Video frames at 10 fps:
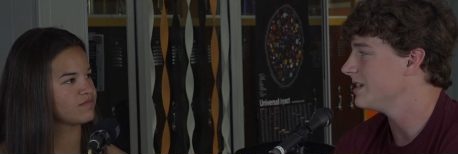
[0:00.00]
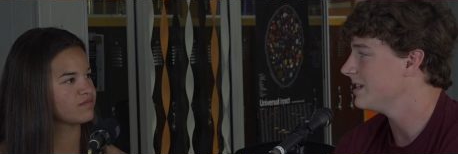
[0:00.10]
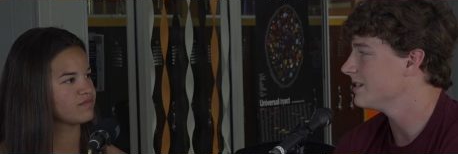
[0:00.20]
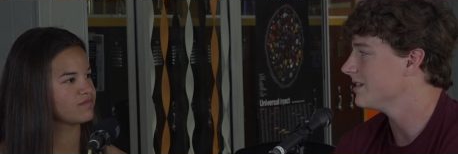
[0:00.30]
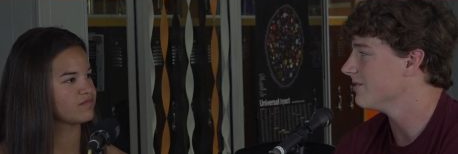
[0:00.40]

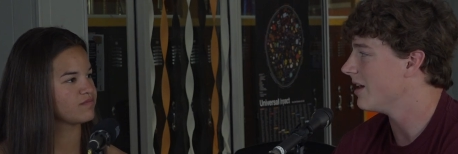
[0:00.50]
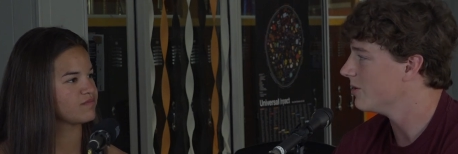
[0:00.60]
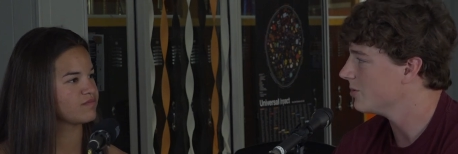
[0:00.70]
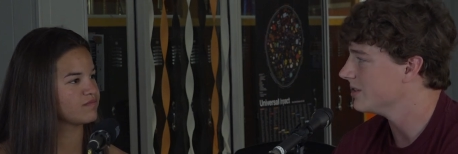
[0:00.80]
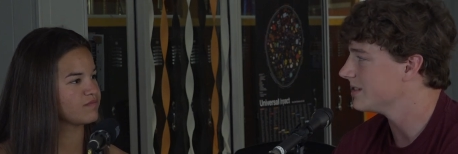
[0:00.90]
Speaker 1: season if I
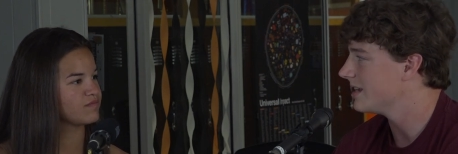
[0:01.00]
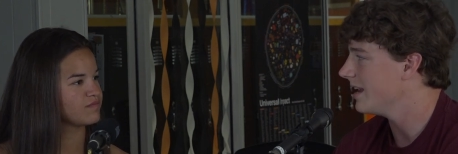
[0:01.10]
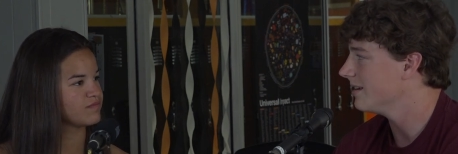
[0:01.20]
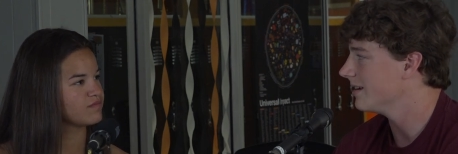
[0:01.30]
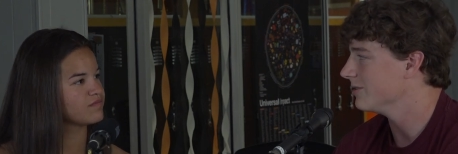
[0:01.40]
would have won
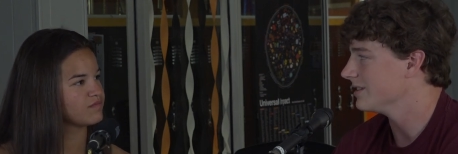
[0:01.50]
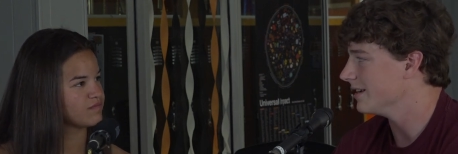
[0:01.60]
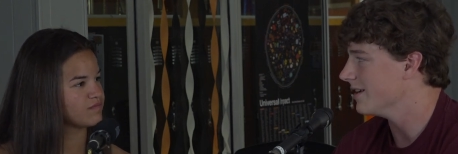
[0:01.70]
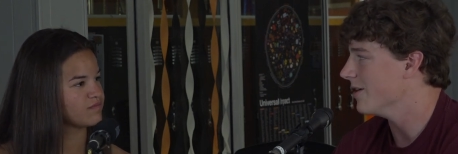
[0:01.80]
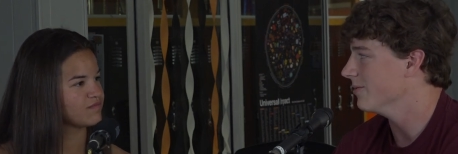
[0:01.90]
state, I would have said
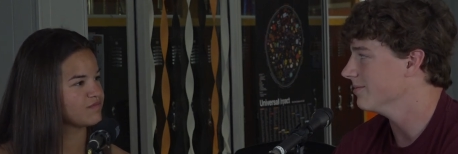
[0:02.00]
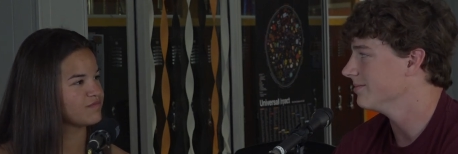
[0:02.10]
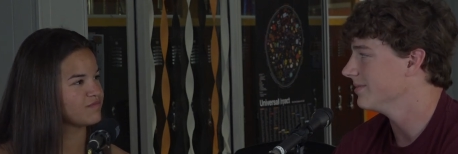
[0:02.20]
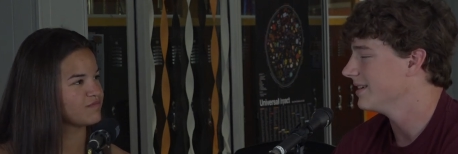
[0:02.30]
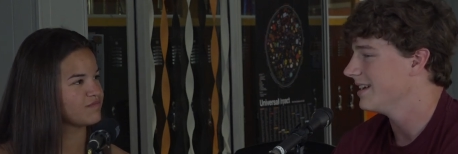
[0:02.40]
no.
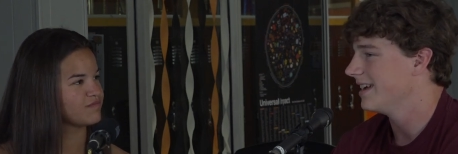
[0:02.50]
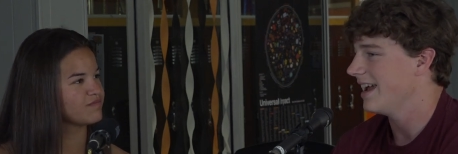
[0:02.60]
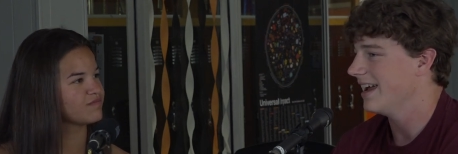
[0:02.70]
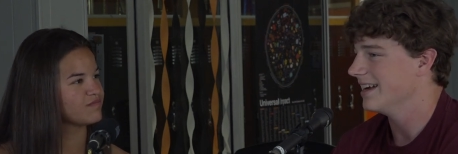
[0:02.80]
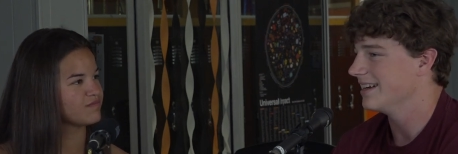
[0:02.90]

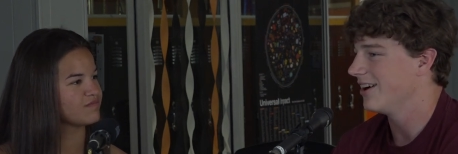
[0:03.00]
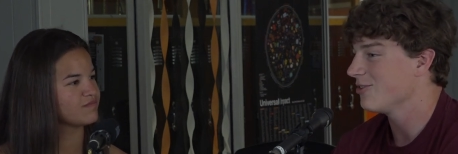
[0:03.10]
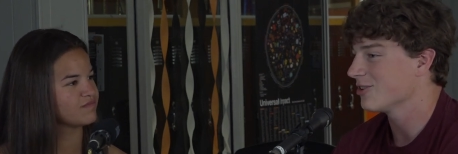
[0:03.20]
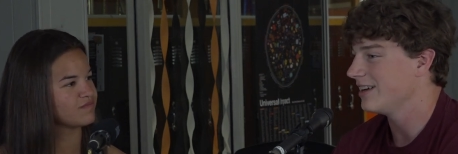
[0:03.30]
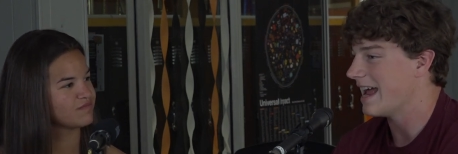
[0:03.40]
And it
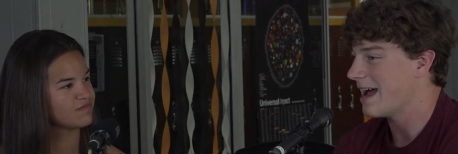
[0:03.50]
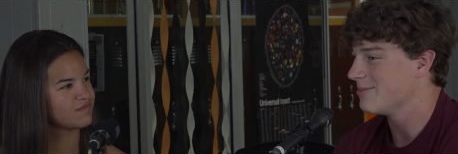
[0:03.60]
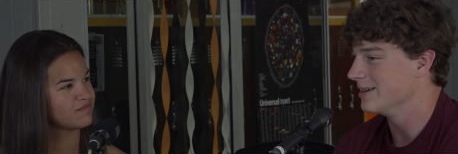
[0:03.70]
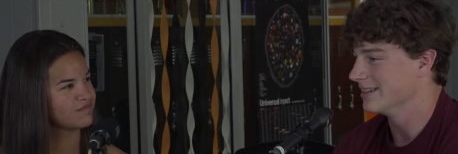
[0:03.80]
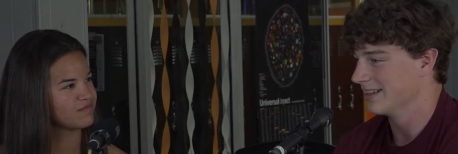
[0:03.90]
all really
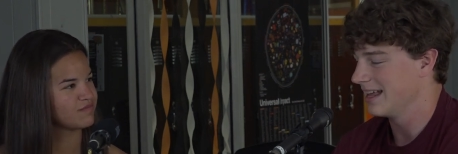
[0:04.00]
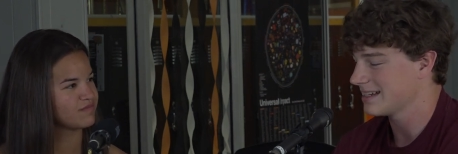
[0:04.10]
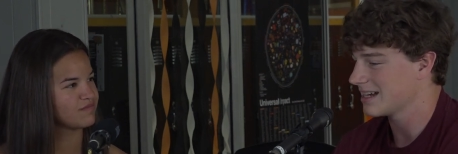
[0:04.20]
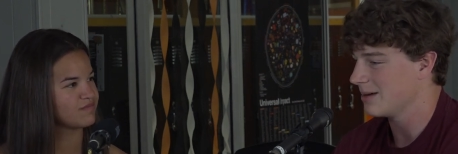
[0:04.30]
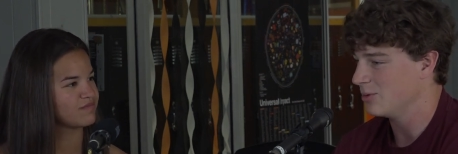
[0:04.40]
happened in the
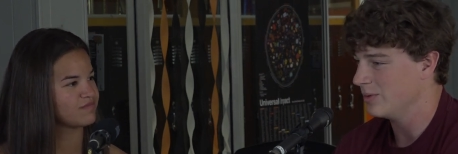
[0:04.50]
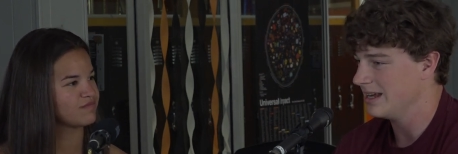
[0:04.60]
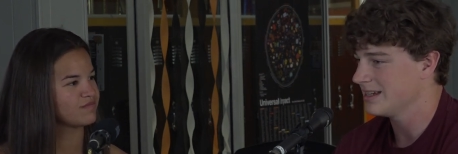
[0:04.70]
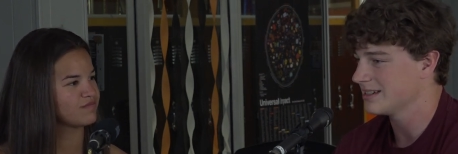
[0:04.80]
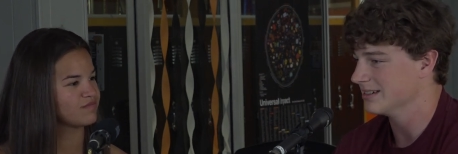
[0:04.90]
last couple
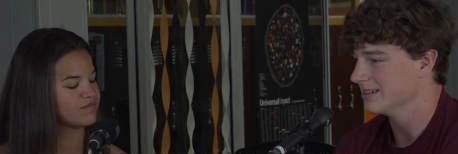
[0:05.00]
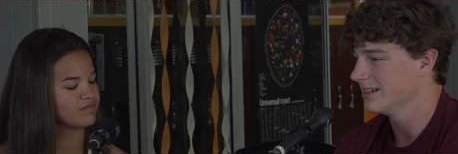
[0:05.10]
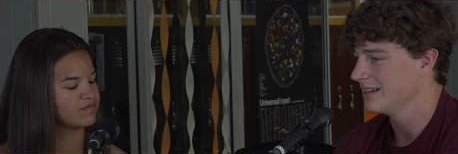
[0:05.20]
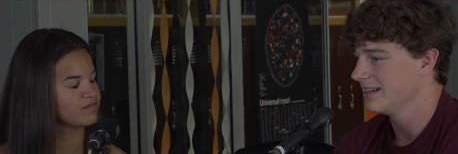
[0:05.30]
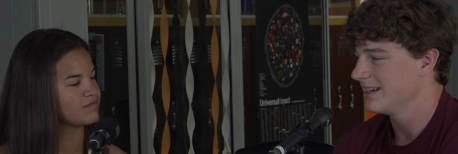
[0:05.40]
weeks and
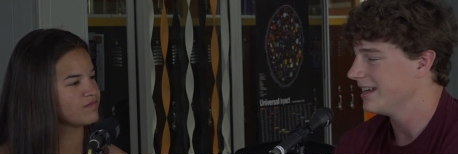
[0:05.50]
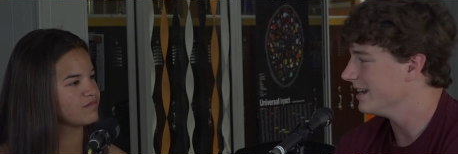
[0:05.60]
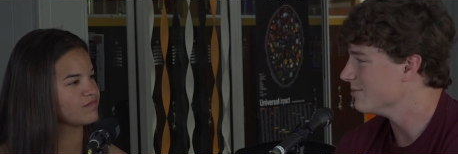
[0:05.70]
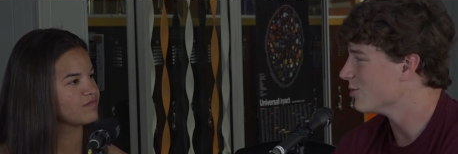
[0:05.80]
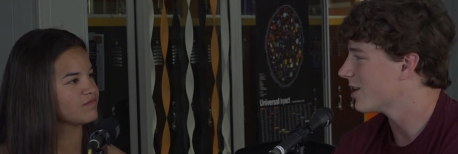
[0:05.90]

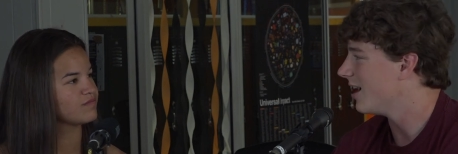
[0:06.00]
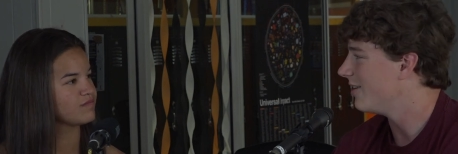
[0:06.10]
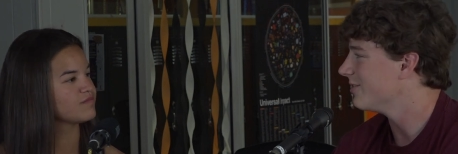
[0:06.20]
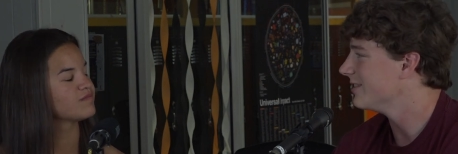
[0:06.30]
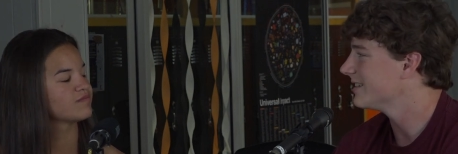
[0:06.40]
getting more
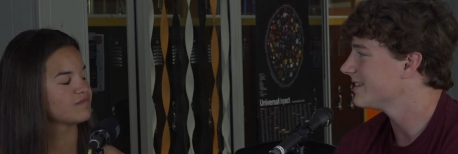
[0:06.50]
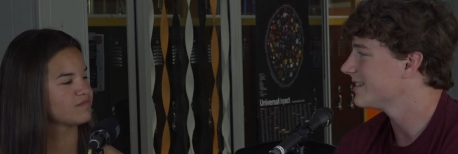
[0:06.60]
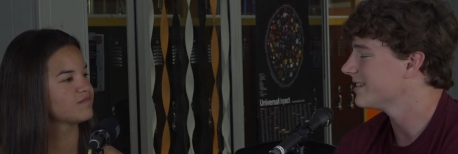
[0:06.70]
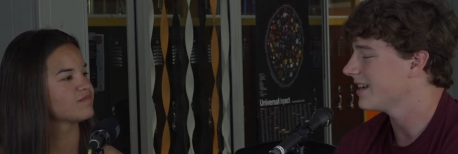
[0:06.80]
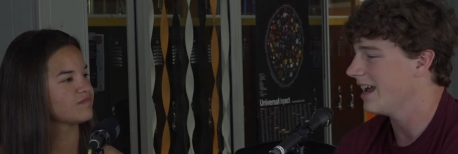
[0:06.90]

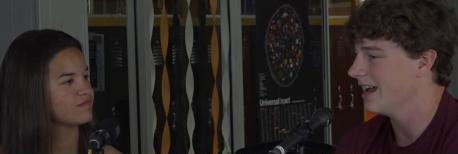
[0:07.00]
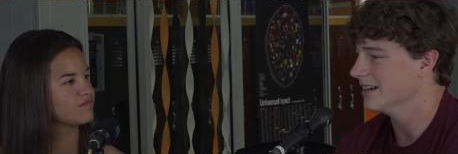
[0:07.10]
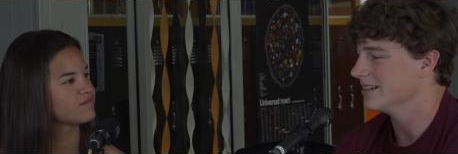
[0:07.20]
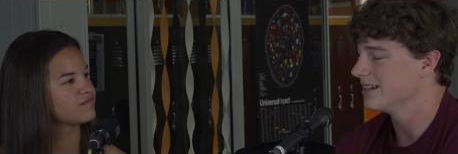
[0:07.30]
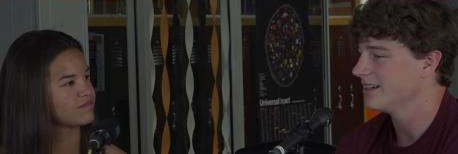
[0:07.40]
confidence.
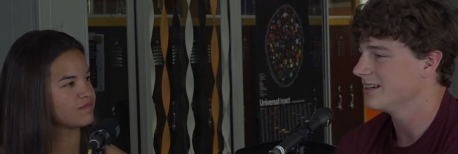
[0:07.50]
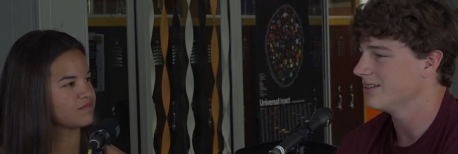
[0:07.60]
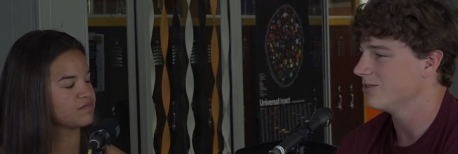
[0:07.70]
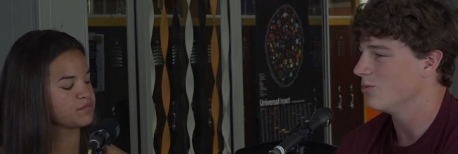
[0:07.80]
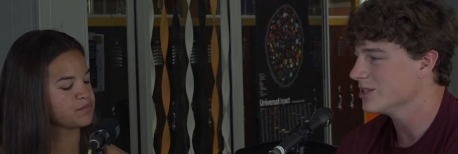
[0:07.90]
And
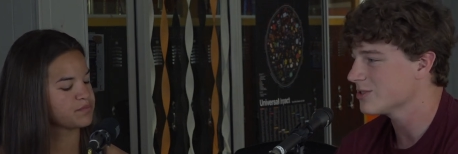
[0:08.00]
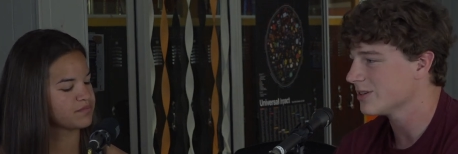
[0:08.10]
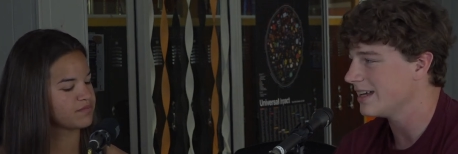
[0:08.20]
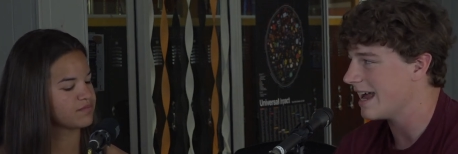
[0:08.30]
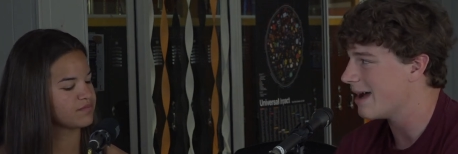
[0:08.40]
once it
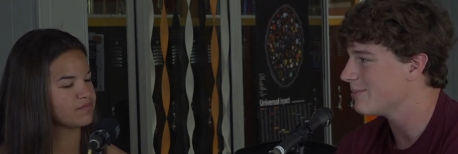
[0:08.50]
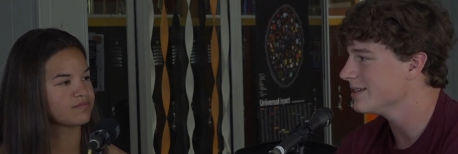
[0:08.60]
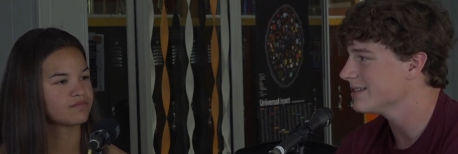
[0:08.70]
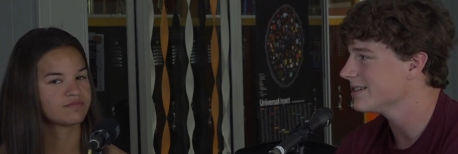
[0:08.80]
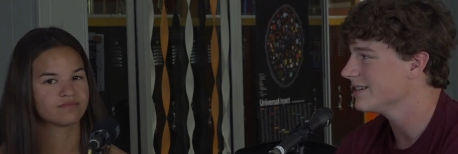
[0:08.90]
really
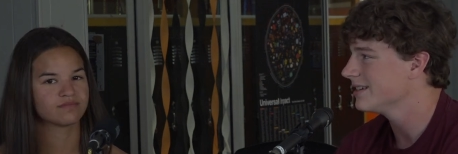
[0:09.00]
happened,